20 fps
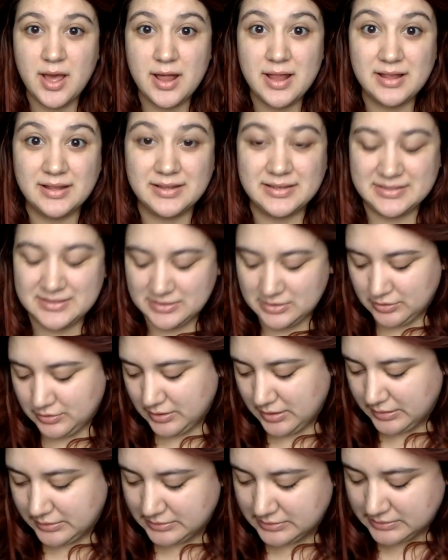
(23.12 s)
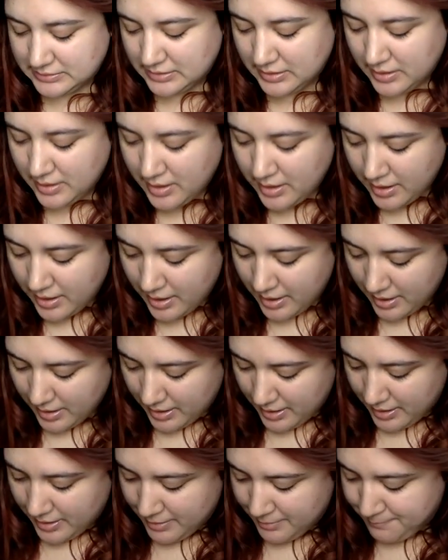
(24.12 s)
let's do this.
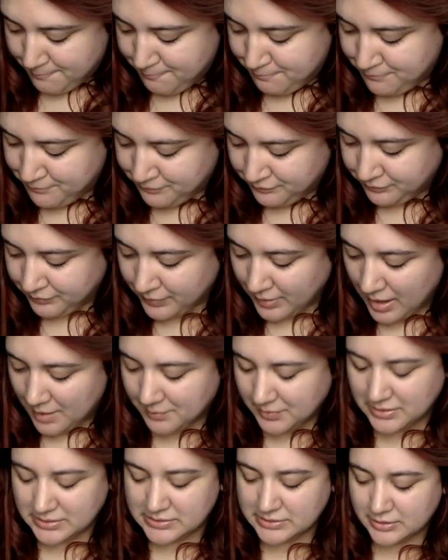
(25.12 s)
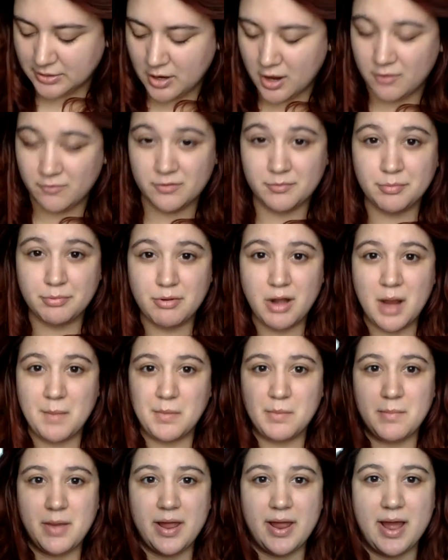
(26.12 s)
I'm going to start off with priming
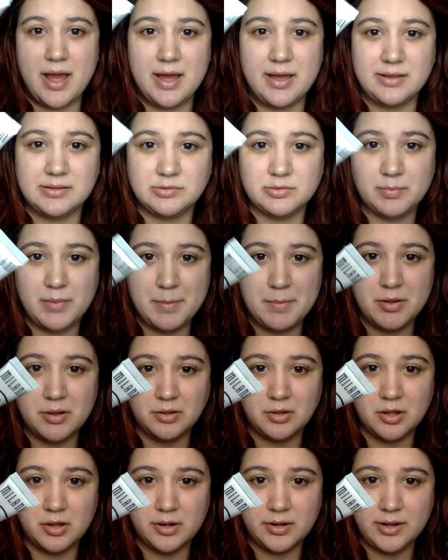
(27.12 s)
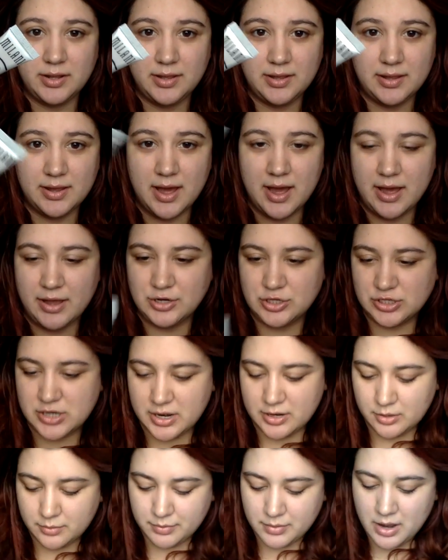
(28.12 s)
my eyes with my Milani
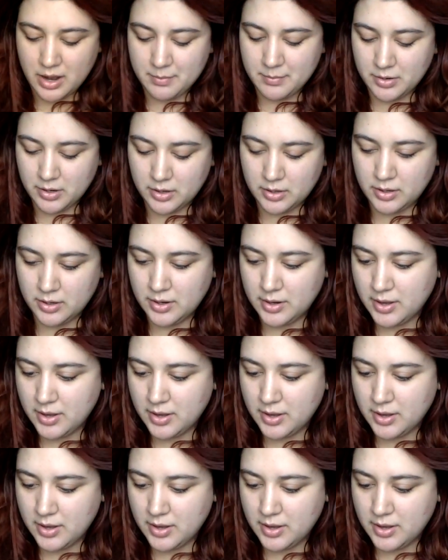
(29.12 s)
eyeshadow primer.